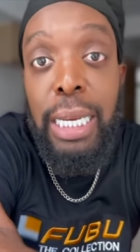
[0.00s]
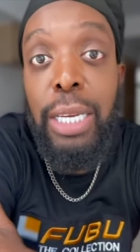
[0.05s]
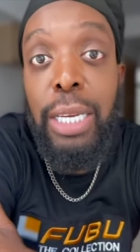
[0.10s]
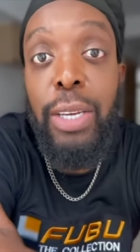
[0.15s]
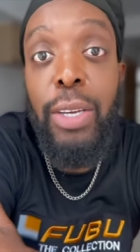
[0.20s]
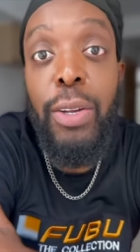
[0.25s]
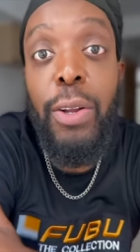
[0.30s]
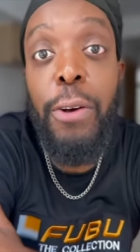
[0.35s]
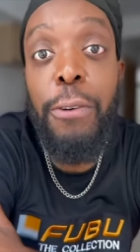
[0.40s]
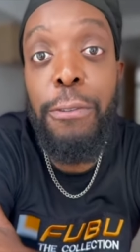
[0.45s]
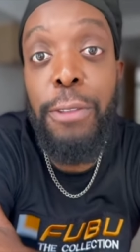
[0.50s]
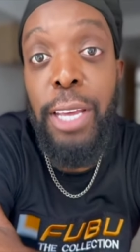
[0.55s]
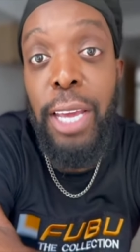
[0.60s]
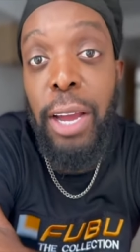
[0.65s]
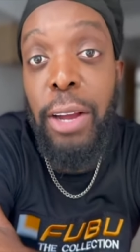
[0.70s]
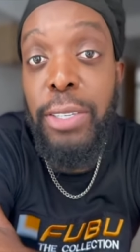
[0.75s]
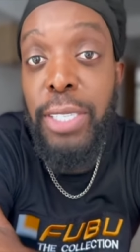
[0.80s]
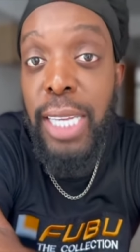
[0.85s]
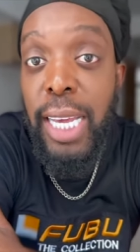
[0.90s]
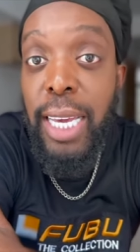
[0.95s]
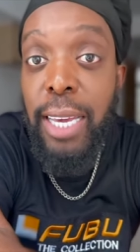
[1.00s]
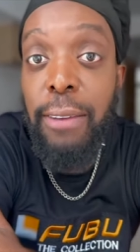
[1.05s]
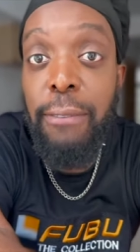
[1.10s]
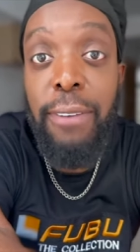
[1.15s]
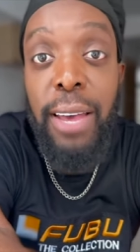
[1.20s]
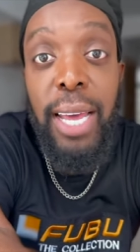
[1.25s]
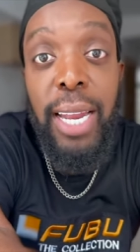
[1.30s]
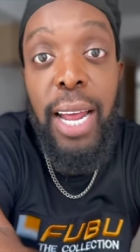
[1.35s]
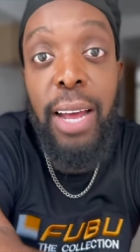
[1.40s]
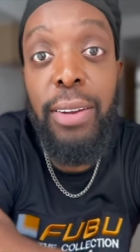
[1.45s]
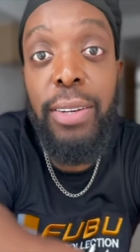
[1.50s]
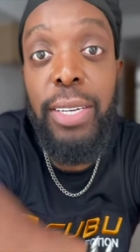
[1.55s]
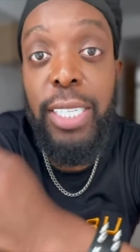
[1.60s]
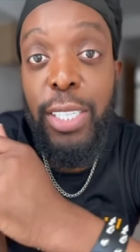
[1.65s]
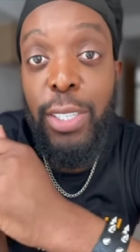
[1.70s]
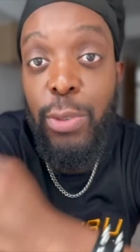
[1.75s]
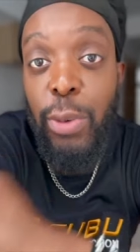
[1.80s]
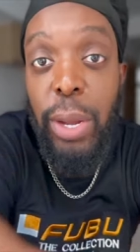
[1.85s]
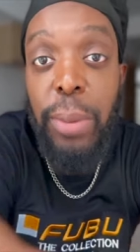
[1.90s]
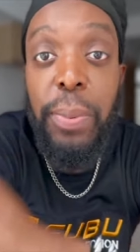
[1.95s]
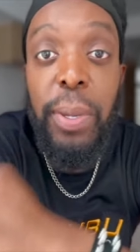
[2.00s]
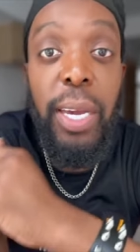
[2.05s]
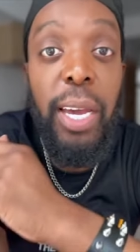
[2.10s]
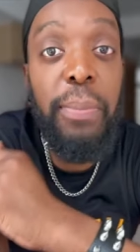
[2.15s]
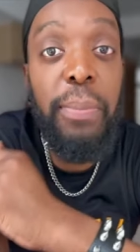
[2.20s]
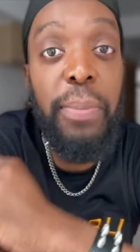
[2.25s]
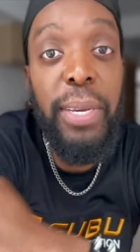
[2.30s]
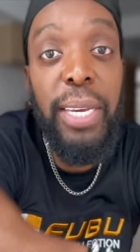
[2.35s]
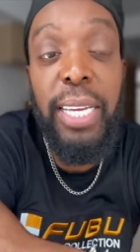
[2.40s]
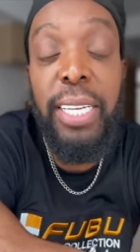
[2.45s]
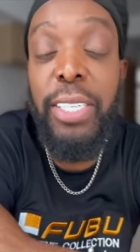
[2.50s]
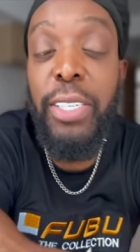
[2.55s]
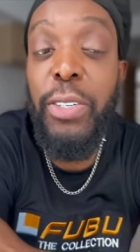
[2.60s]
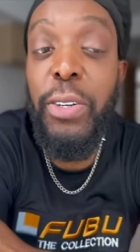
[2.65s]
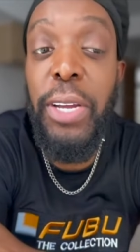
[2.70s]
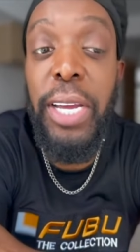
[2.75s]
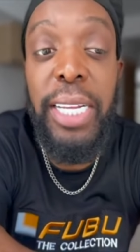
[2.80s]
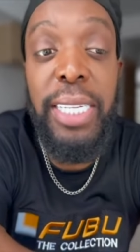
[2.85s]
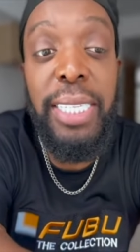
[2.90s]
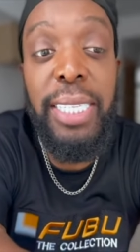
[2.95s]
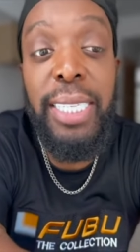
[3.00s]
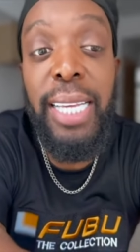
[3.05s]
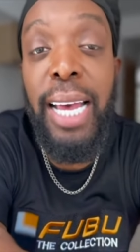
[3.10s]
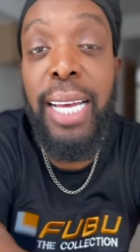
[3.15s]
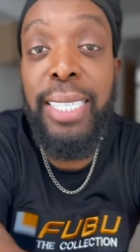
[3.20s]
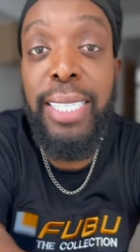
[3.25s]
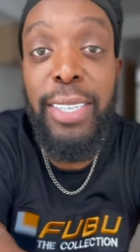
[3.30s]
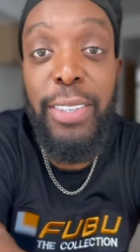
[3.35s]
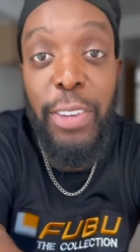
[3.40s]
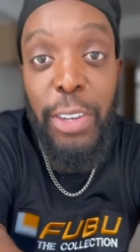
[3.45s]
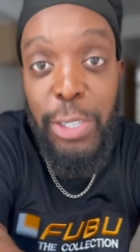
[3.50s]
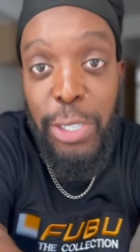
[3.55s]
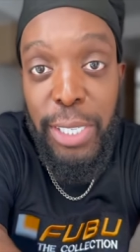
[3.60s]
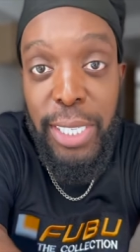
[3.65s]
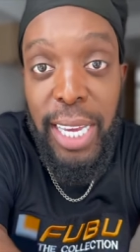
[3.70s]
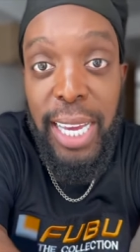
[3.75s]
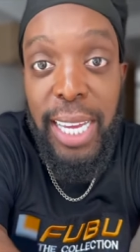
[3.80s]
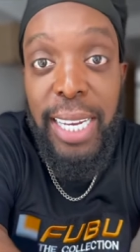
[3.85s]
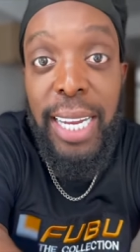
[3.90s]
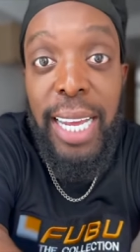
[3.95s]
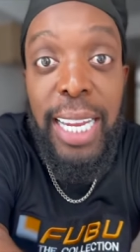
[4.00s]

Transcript: You know, they are taking fat out and it's scraping up against your insides of your skin.